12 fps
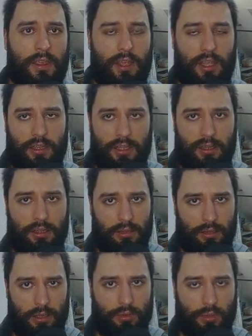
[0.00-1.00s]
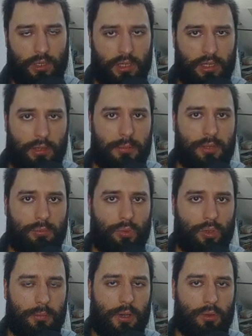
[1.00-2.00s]
and then I'll, I'll, talk a little bit
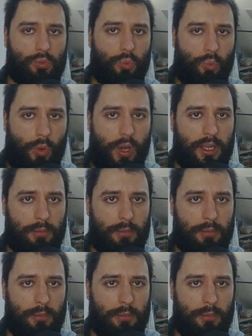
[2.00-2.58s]
more about why